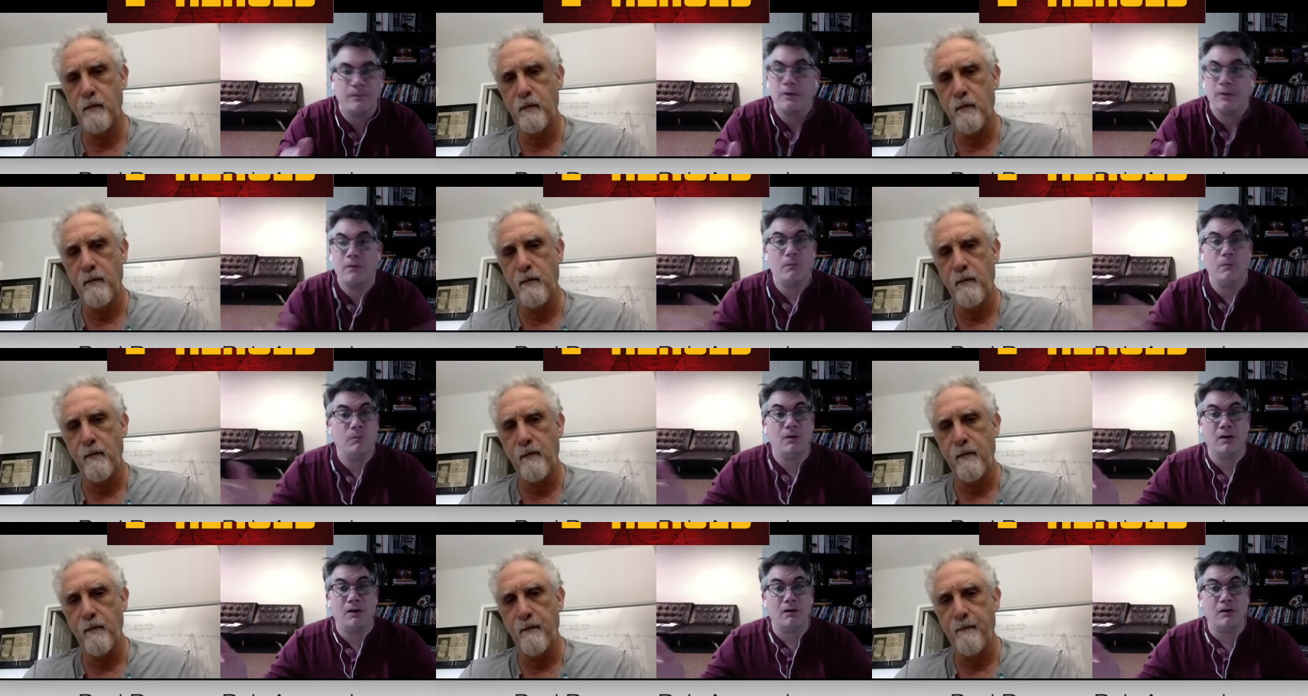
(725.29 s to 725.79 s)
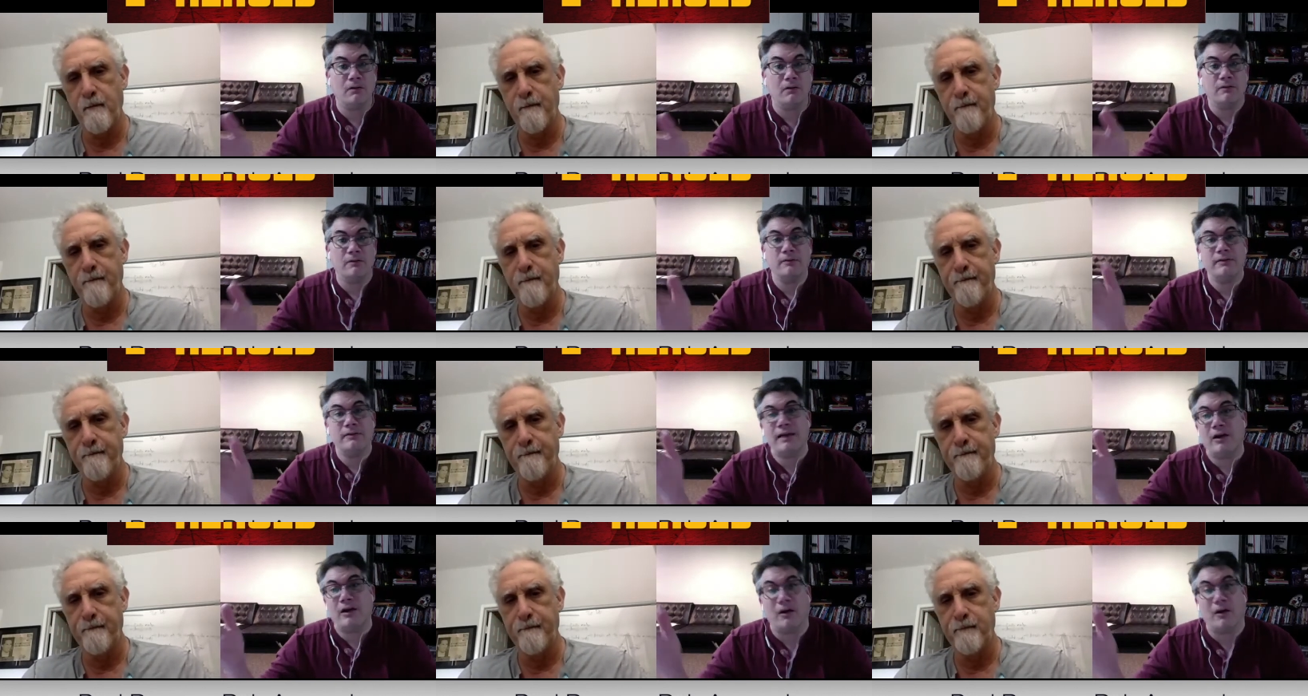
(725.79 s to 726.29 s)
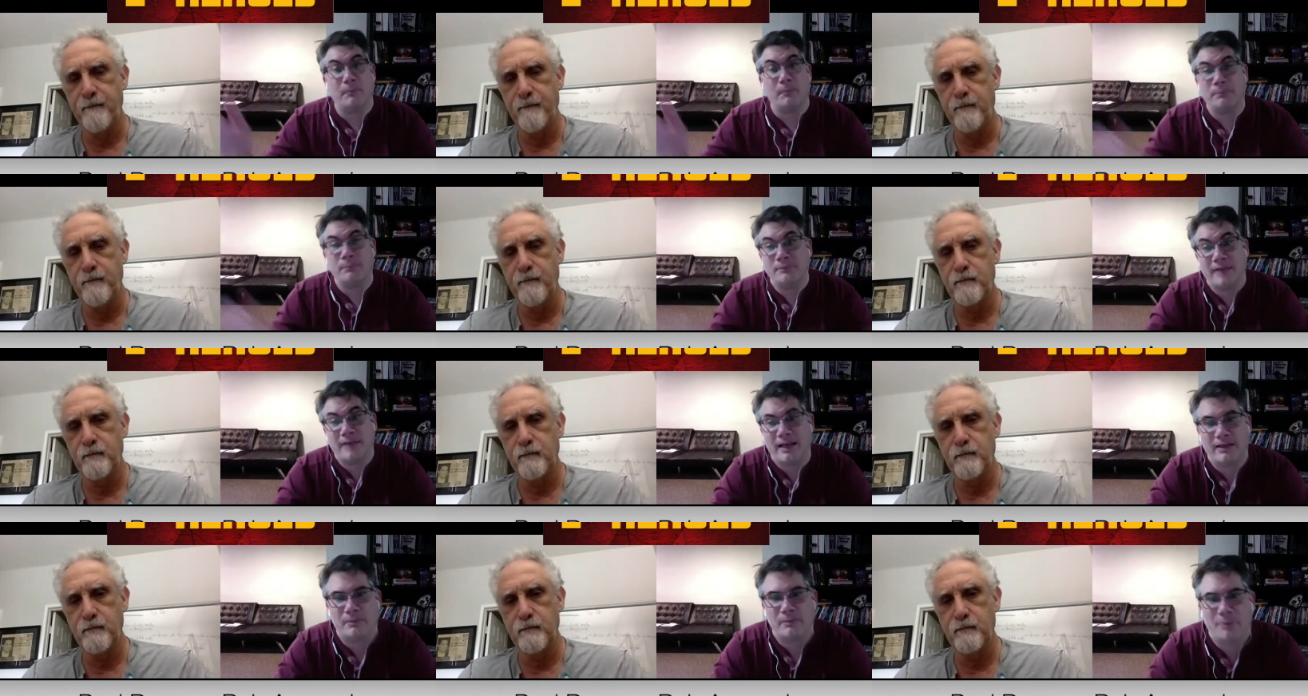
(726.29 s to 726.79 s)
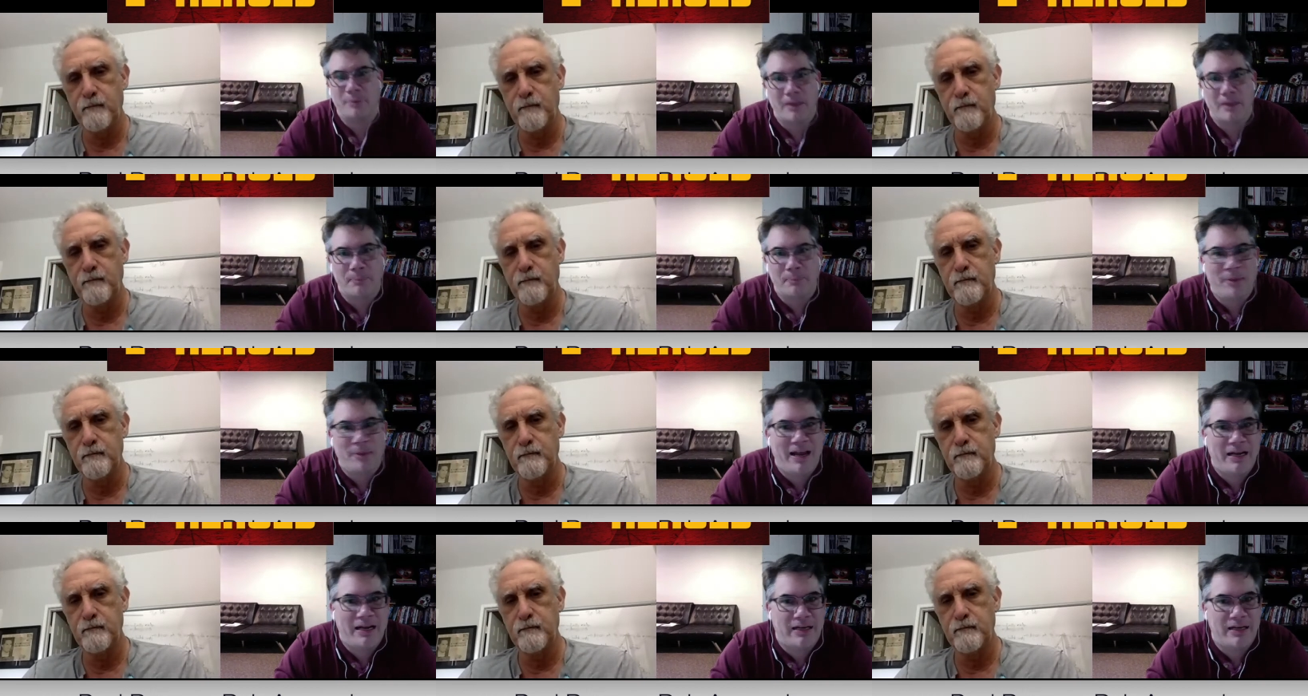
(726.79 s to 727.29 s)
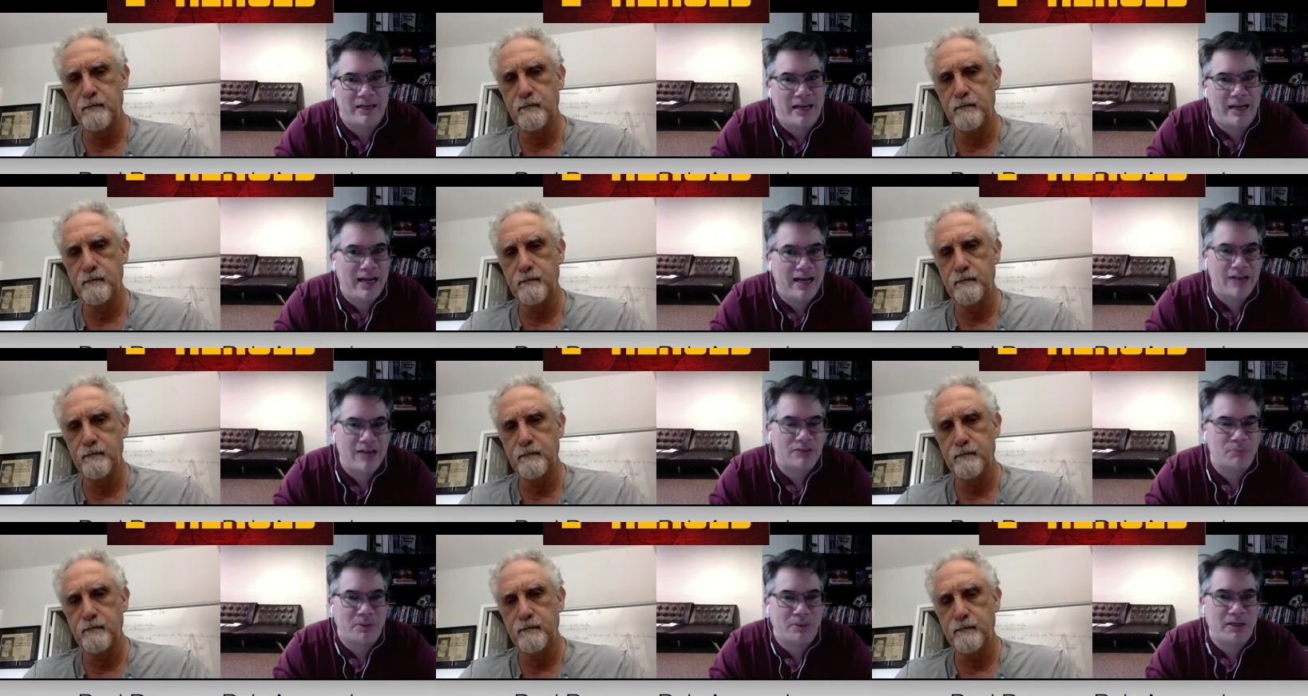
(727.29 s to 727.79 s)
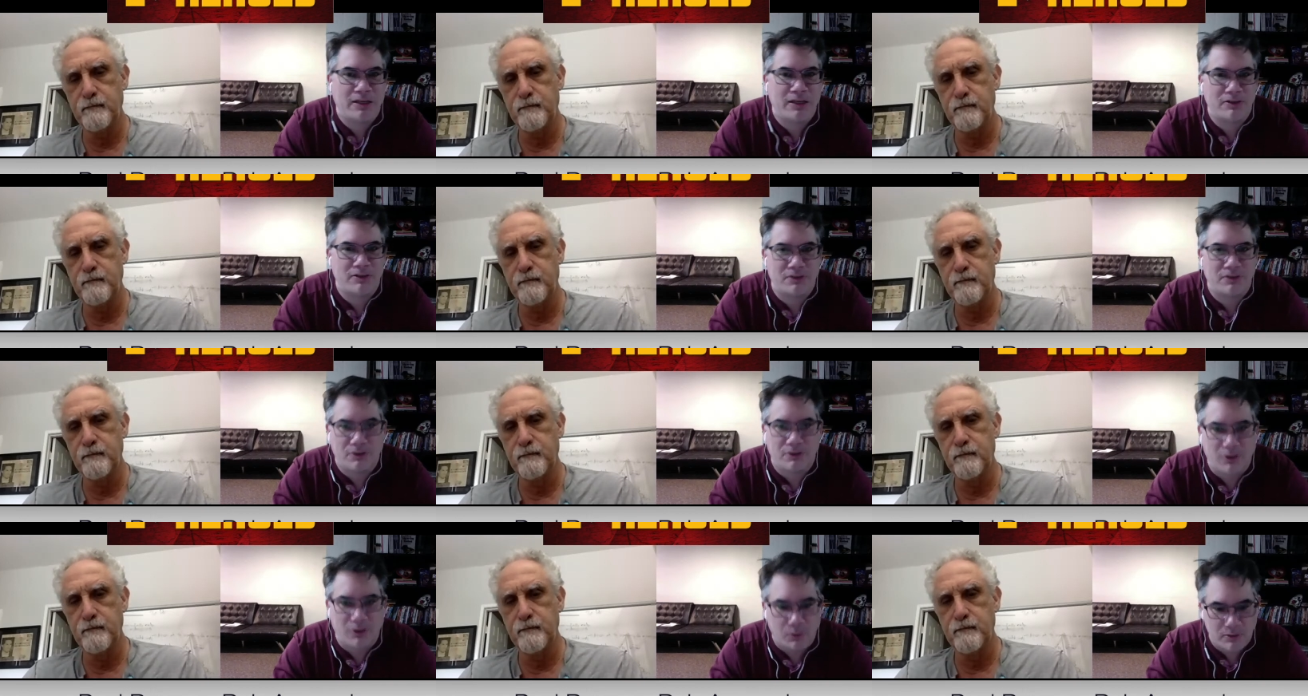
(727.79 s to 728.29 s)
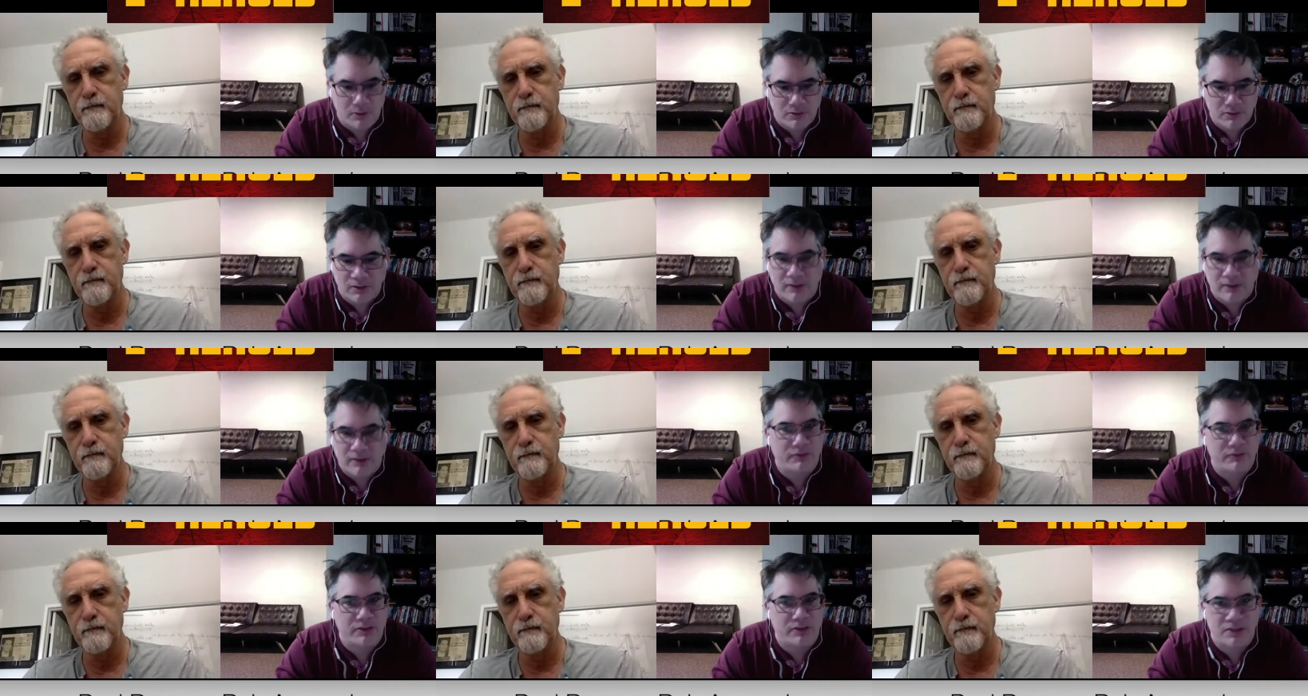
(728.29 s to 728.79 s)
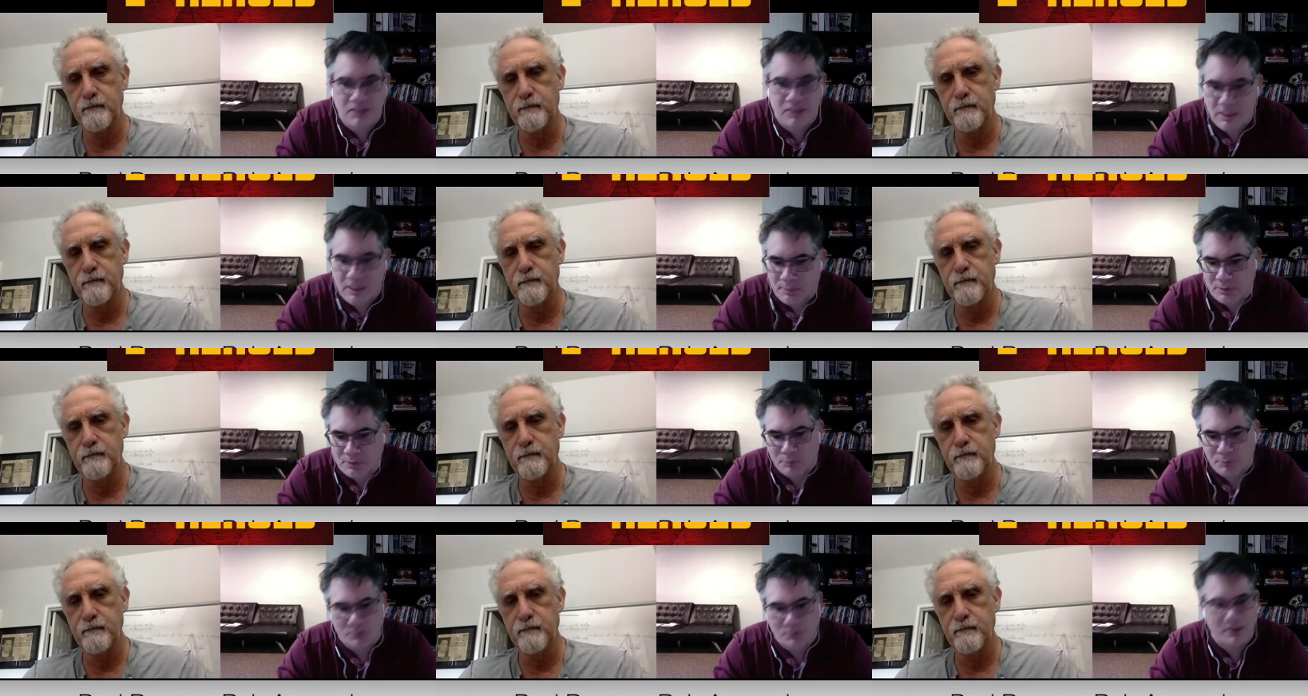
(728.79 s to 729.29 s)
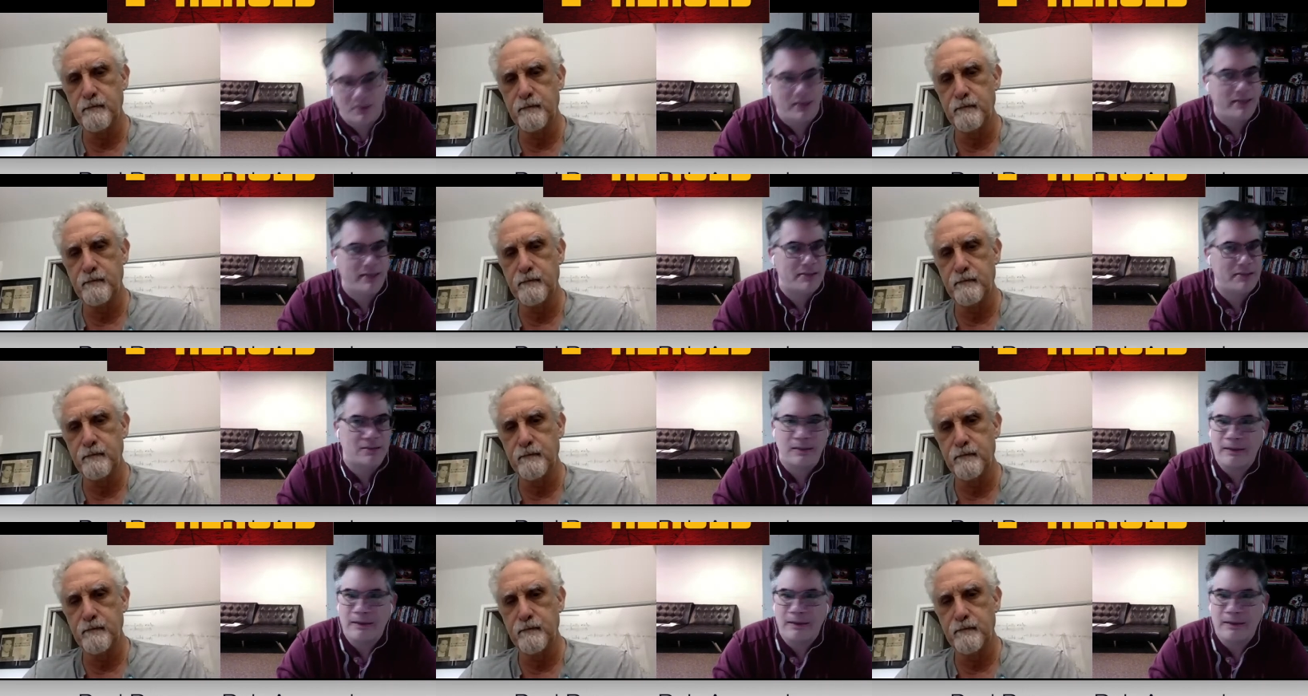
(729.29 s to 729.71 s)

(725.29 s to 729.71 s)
Speaker 1: Well, they all tend to be a pain in the ass because they're always looking for the cheapest price.